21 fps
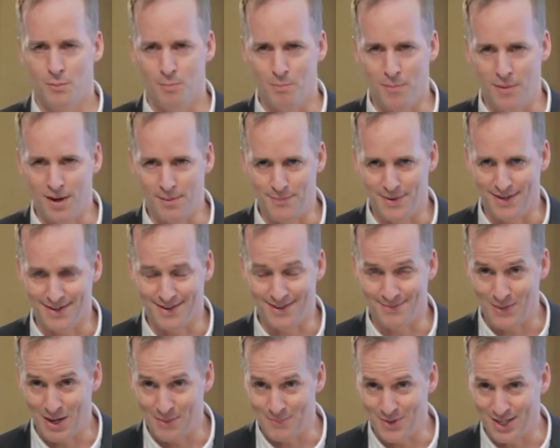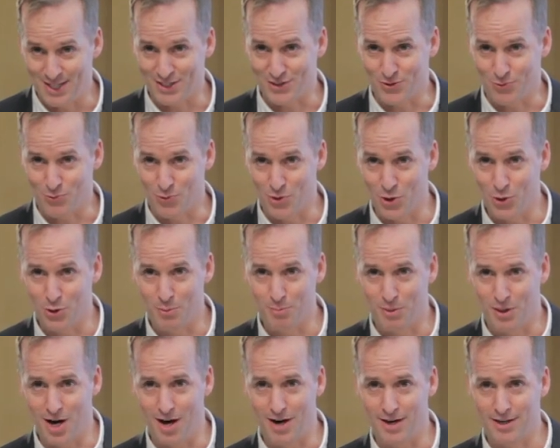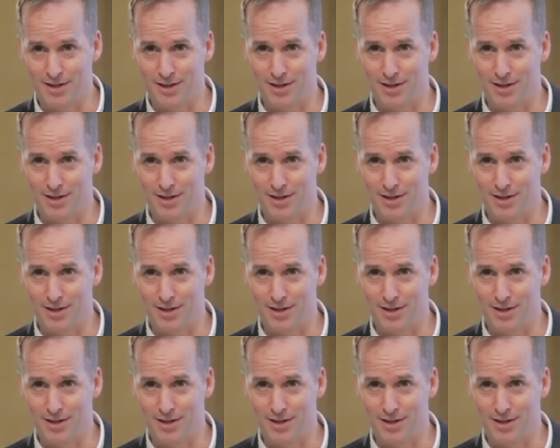My, my biggest roadblock. Well, like